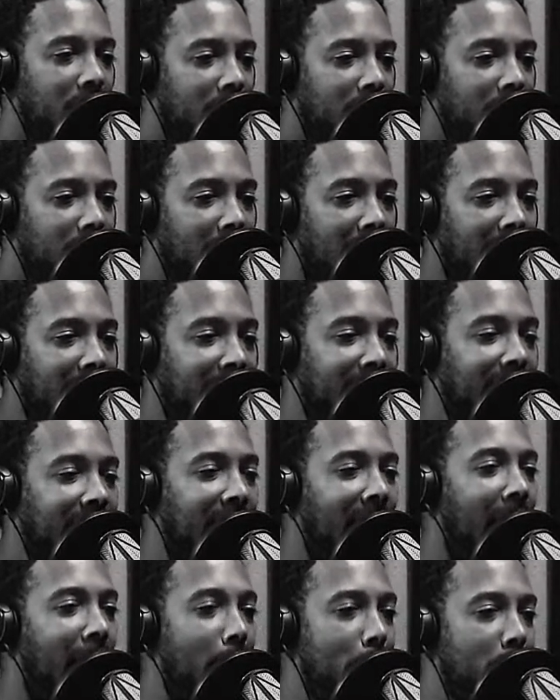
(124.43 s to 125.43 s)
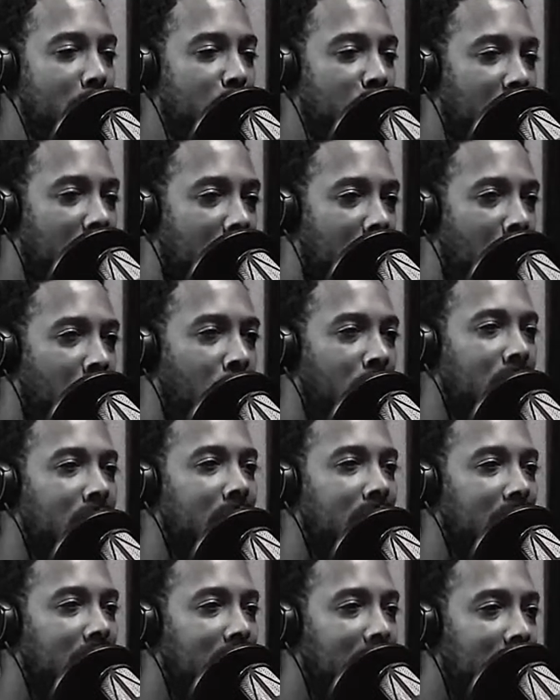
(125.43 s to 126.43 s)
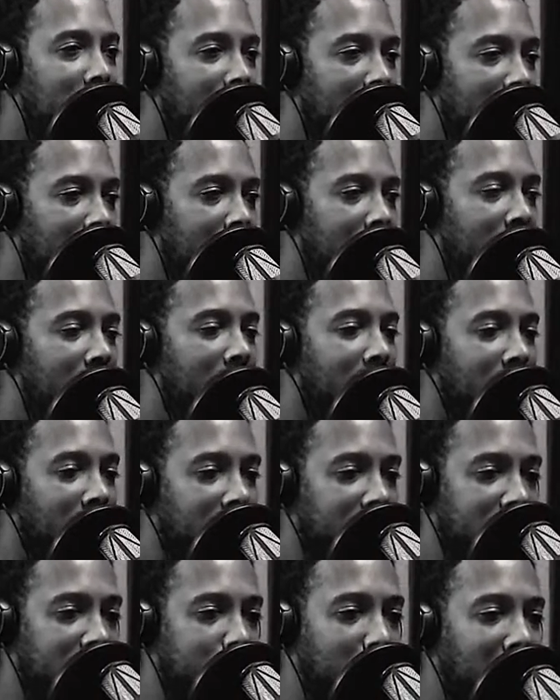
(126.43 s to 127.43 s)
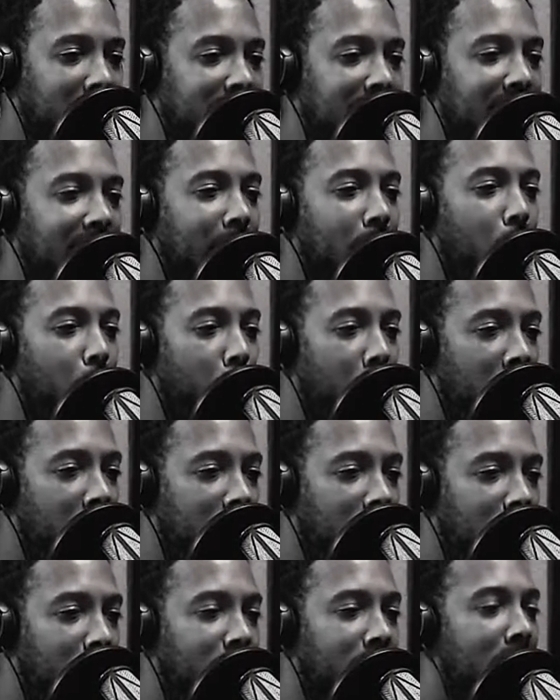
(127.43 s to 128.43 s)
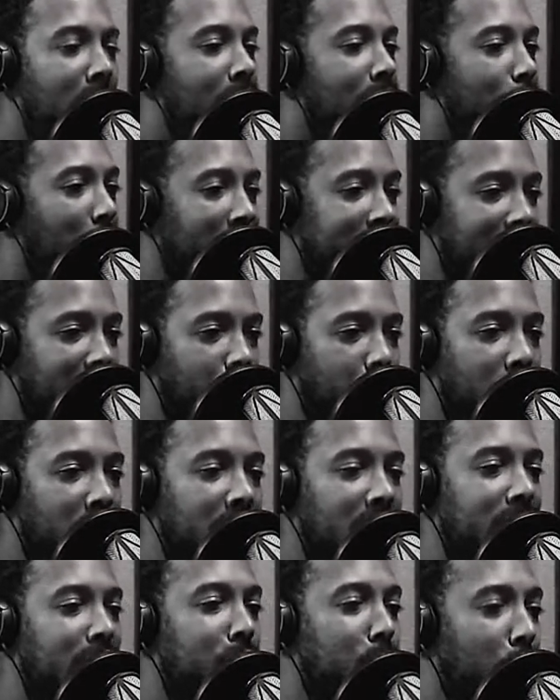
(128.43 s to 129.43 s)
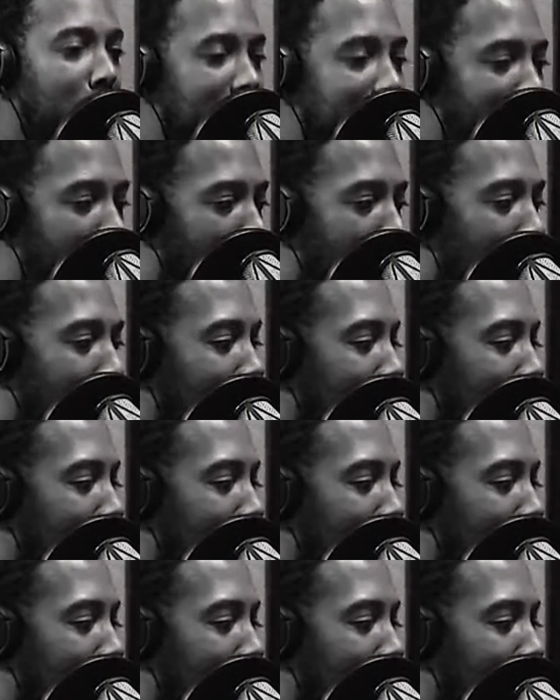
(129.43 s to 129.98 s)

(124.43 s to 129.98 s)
Had to get the hype music on, cause it's about to get real in the streets, hard on the